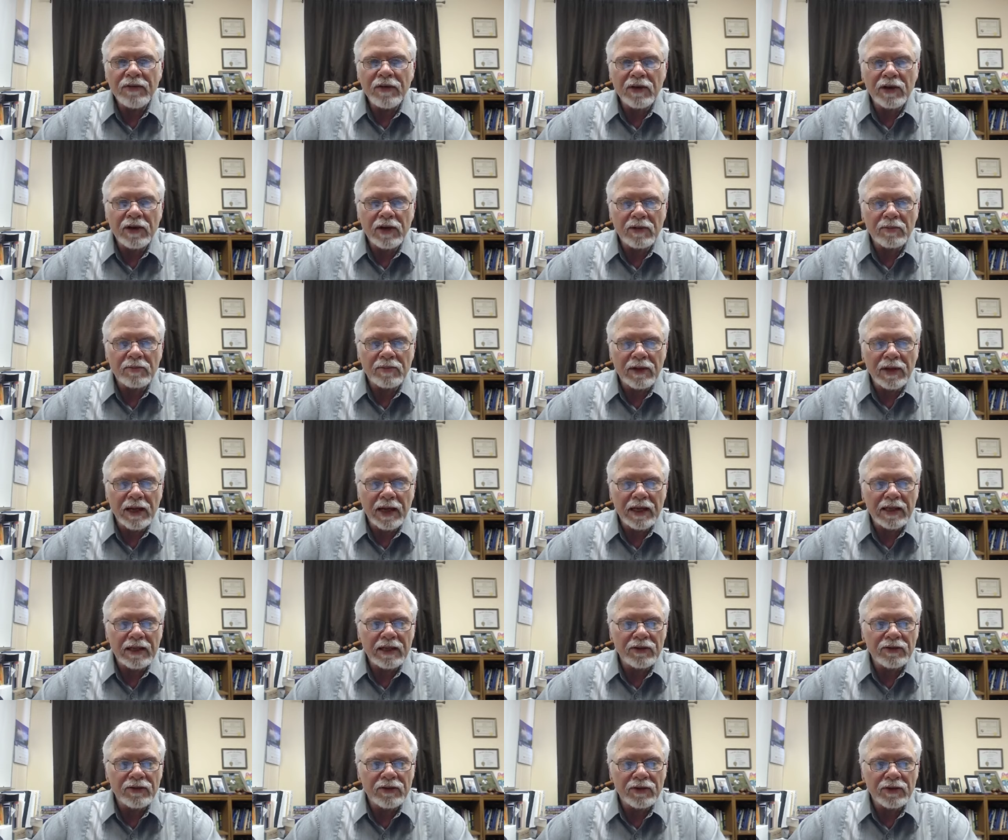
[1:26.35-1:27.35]
You can apply
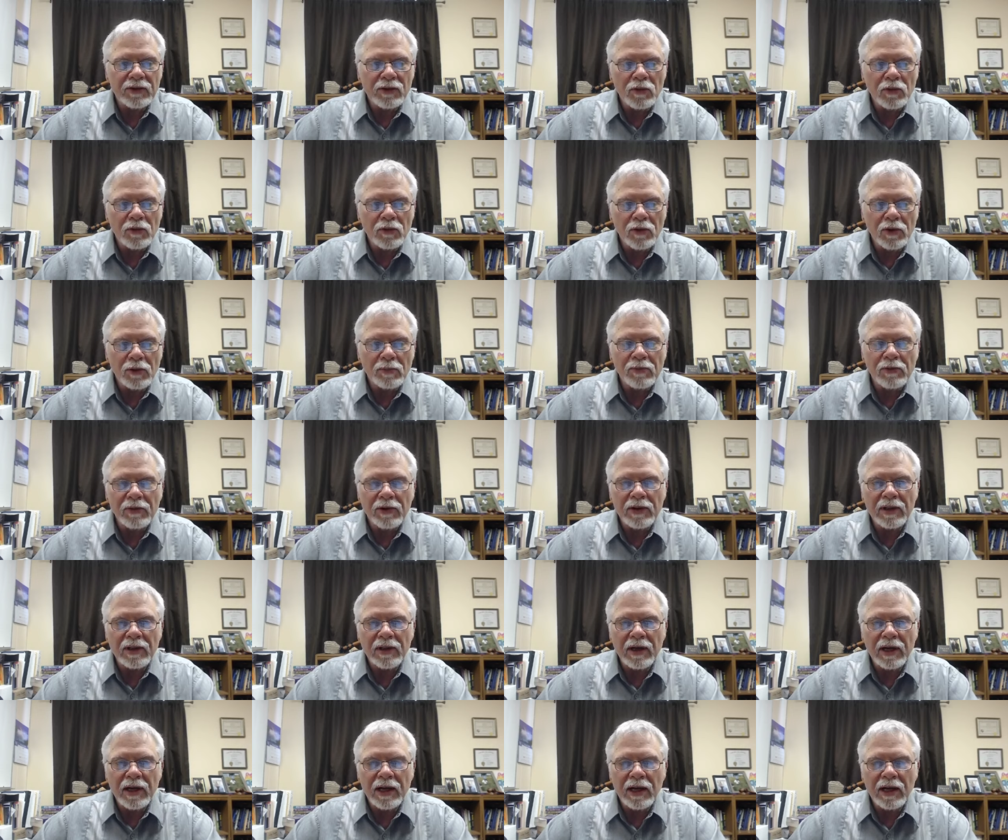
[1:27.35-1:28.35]
this in the corporate
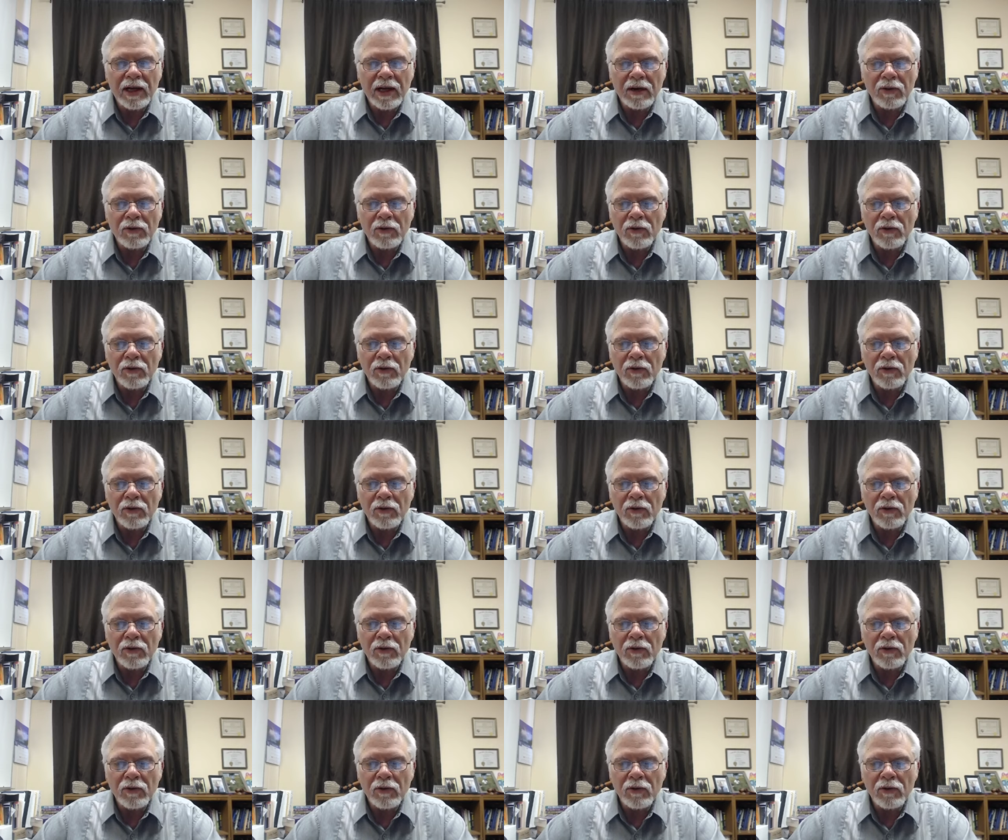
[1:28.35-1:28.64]
uh,